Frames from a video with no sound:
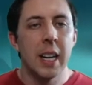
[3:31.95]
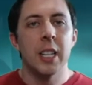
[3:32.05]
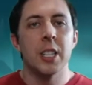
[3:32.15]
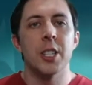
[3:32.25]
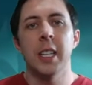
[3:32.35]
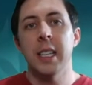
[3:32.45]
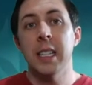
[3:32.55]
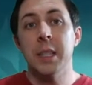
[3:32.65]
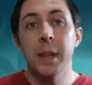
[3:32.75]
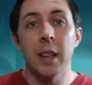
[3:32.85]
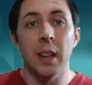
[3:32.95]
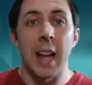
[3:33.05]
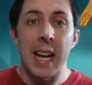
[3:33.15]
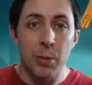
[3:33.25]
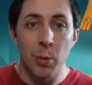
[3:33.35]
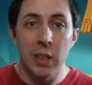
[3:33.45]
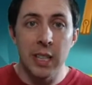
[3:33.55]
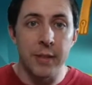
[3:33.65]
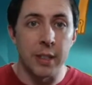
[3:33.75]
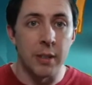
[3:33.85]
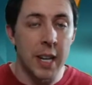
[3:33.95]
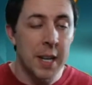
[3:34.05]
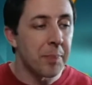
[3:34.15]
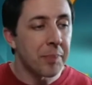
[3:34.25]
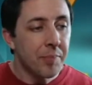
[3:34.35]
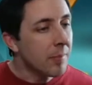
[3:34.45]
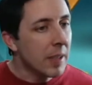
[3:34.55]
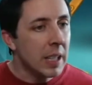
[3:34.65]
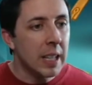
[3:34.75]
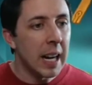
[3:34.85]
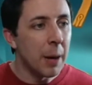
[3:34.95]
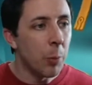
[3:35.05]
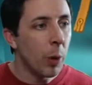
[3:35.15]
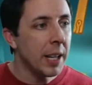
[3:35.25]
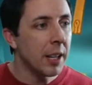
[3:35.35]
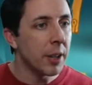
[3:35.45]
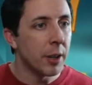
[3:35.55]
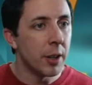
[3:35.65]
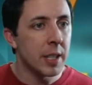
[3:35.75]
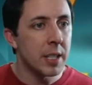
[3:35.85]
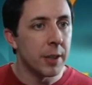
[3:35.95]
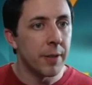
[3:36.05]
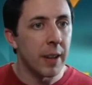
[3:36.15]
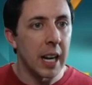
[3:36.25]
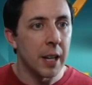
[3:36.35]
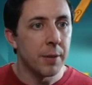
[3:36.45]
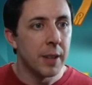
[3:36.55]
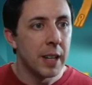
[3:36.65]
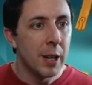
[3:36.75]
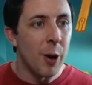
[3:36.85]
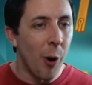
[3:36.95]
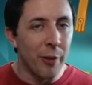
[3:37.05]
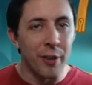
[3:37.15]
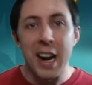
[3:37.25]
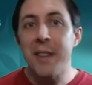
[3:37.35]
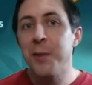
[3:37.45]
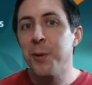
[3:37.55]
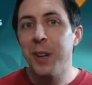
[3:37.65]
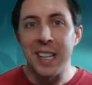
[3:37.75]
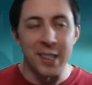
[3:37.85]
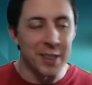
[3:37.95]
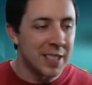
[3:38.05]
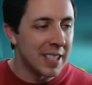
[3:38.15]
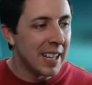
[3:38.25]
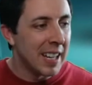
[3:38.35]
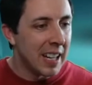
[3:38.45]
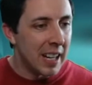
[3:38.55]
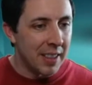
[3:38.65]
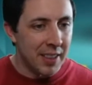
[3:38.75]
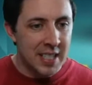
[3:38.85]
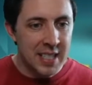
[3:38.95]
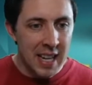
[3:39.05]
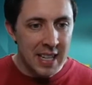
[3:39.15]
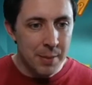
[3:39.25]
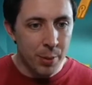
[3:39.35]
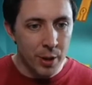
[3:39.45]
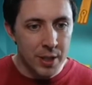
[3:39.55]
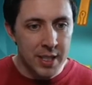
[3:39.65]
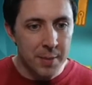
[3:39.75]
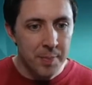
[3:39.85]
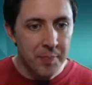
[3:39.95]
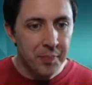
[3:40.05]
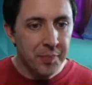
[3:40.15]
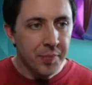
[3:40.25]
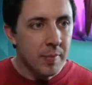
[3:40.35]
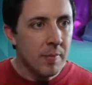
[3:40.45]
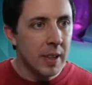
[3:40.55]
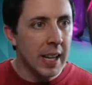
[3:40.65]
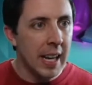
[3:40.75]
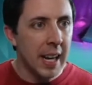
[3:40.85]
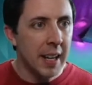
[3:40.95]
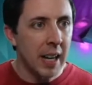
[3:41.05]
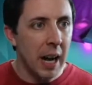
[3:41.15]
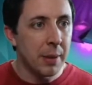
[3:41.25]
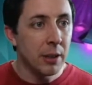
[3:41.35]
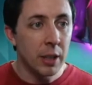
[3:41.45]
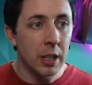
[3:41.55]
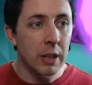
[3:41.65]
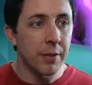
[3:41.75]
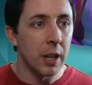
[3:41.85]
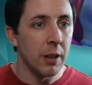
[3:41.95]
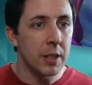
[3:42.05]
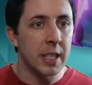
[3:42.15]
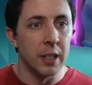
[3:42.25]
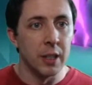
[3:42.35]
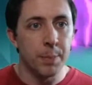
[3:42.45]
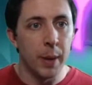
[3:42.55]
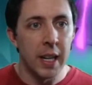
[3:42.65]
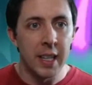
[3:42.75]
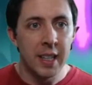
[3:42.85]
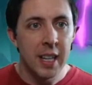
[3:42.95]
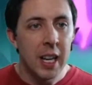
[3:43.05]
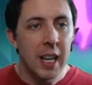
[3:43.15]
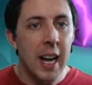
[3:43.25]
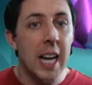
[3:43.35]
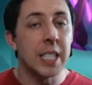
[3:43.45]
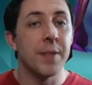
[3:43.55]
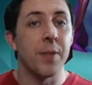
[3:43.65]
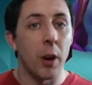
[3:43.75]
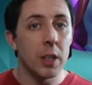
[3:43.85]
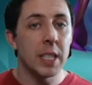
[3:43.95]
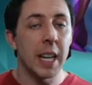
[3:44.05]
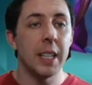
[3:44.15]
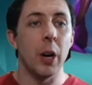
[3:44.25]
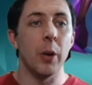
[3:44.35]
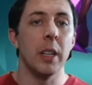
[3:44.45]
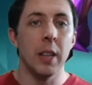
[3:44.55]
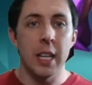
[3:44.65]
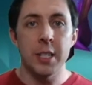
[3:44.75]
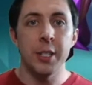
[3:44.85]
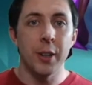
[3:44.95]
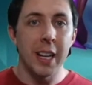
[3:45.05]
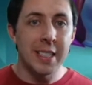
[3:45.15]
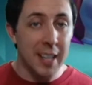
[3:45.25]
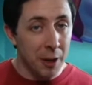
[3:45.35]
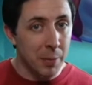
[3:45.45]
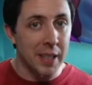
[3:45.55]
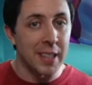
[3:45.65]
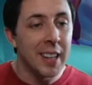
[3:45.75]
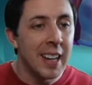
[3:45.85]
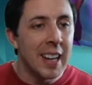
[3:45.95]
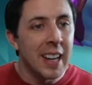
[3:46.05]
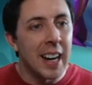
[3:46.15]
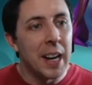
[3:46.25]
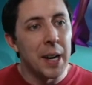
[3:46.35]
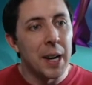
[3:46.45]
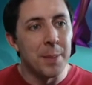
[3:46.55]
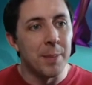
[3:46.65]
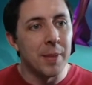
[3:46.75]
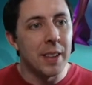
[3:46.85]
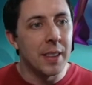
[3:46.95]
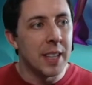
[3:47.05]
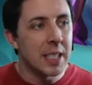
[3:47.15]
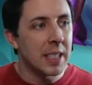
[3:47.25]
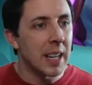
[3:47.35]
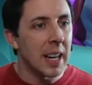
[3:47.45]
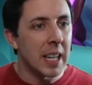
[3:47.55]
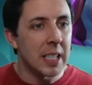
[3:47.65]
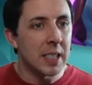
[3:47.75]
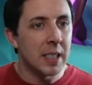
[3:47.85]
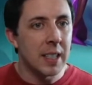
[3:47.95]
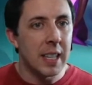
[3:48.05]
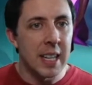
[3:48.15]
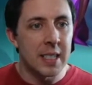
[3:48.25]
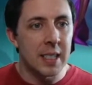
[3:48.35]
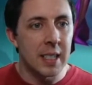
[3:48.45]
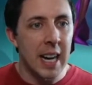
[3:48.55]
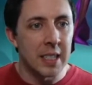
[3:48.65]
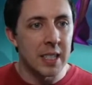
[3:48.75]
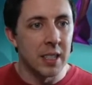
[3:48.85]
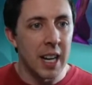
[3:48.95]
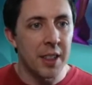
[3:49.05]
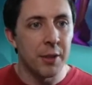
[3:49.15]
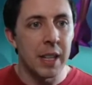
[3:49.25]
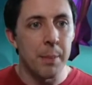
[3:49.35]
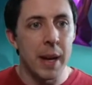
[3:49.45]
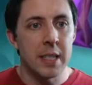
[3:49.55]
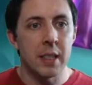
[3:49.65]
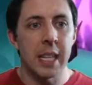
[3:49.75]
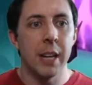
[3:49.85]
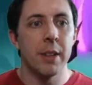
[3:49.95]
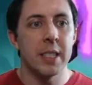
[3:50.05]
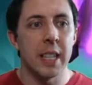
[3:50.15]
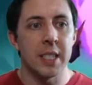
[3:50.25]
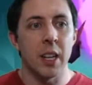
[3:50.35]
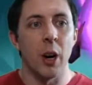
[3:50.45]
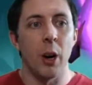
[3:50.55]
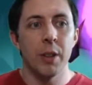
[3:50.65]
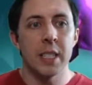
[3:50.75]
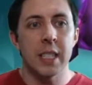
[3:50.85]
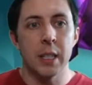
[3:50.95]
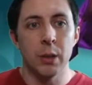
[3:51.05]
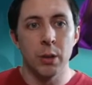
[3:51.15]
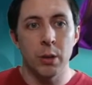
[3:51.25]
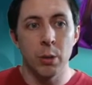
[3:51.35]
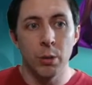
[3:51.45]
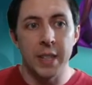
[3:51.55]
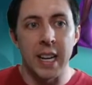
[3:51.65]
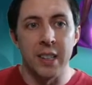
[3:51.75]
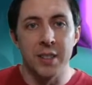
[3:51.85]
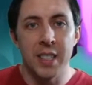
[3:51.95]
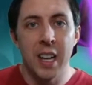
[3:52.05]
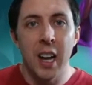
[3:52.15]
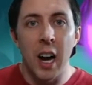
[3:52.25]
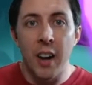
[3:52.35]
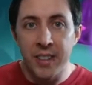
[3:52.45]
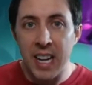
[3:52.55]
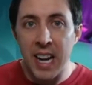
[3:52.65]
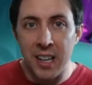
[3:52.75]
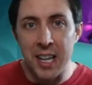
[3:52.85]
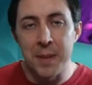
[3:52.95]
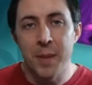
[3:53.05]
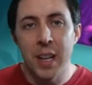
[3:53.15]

she needs to be the last one living, right? We need her to survive over everyone else. The second person, and I've been looking around for other skills, but as far as I know, unless you guys tell me, this guy has a slot 3 that basically he resets all the skill cooldowns of an ally.